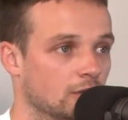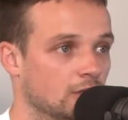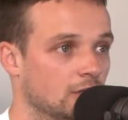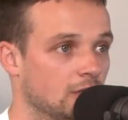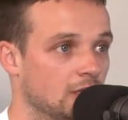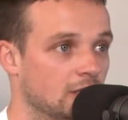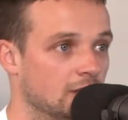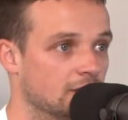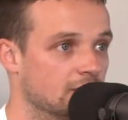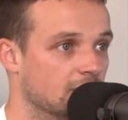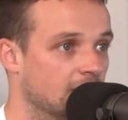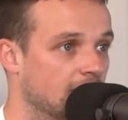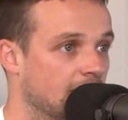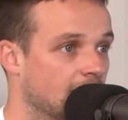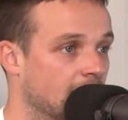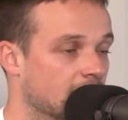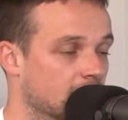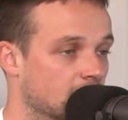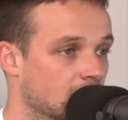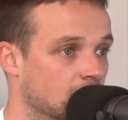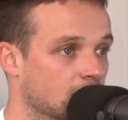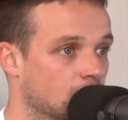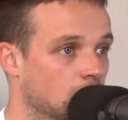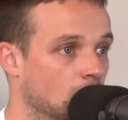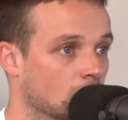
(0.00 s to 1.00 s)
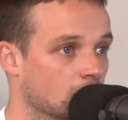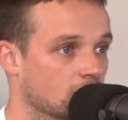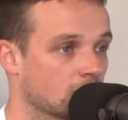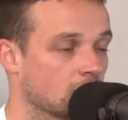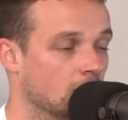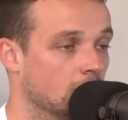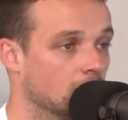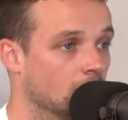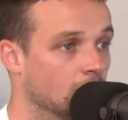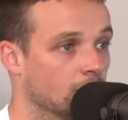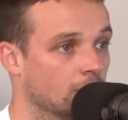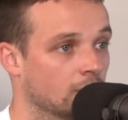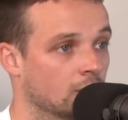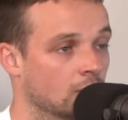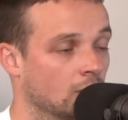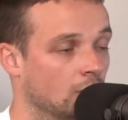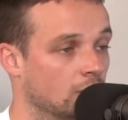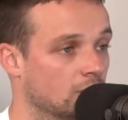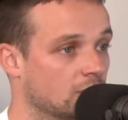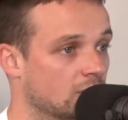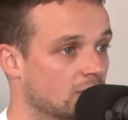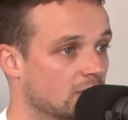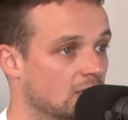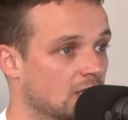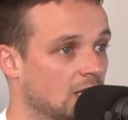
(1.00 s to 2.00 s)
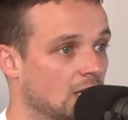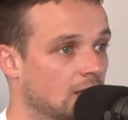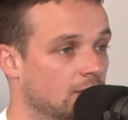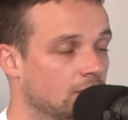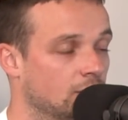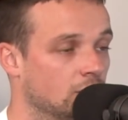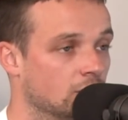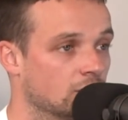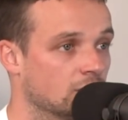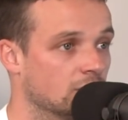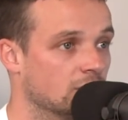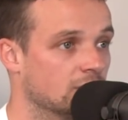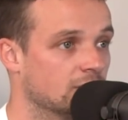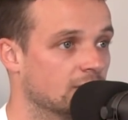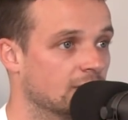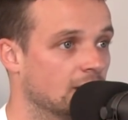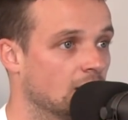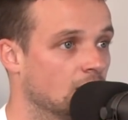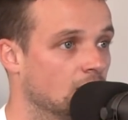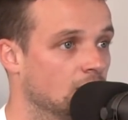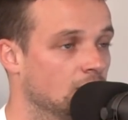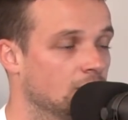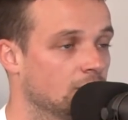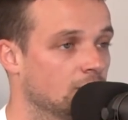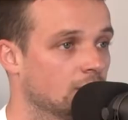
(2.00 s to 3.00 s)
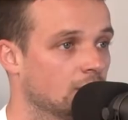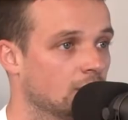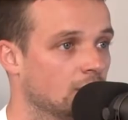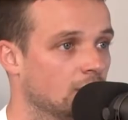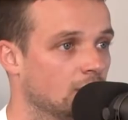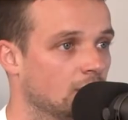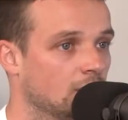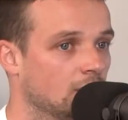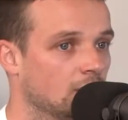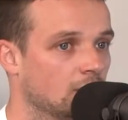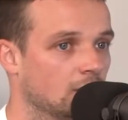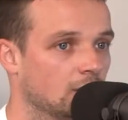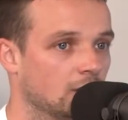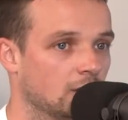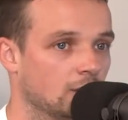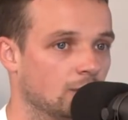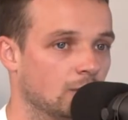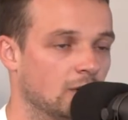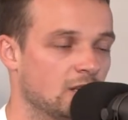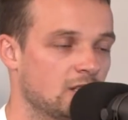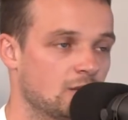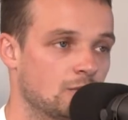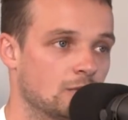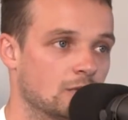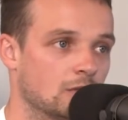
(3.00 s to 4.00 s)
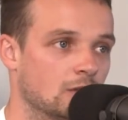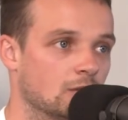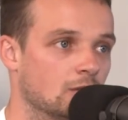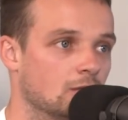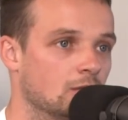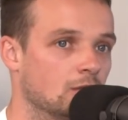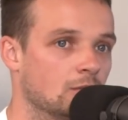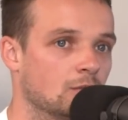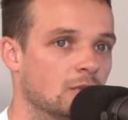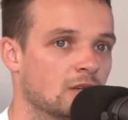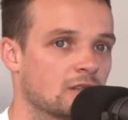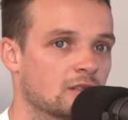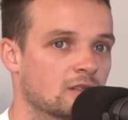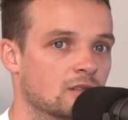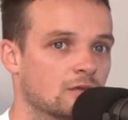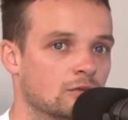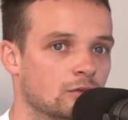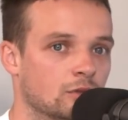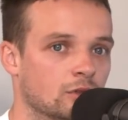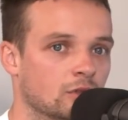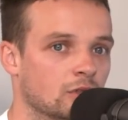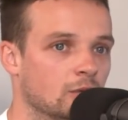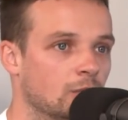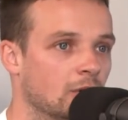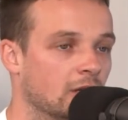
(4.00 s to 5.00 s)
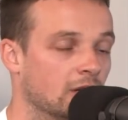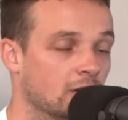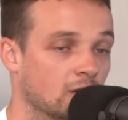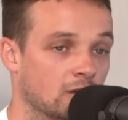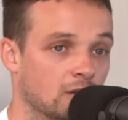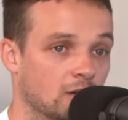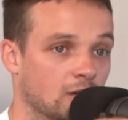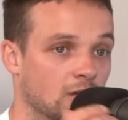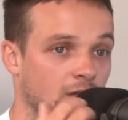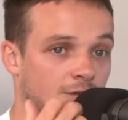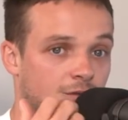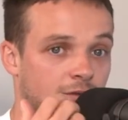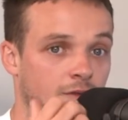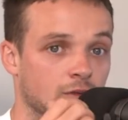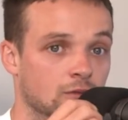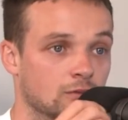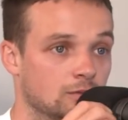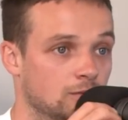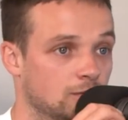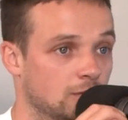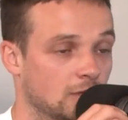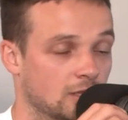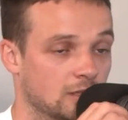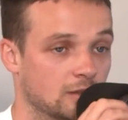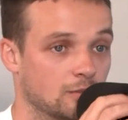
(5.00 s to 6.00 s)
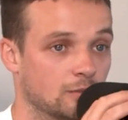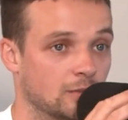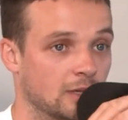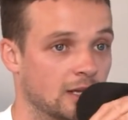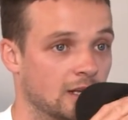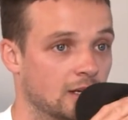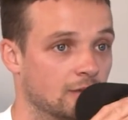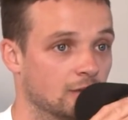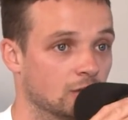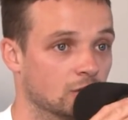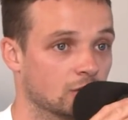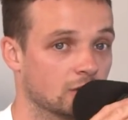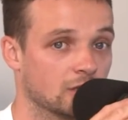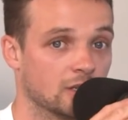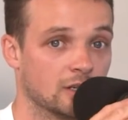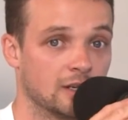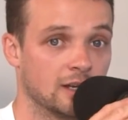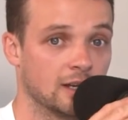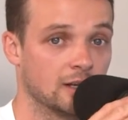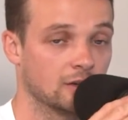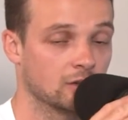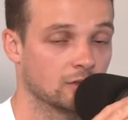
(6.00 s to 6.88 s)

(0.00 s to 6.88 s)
ins and outs of what's going on with the coaching staff versus yourself. It must have really been. I feel fucking bad even looking at it now.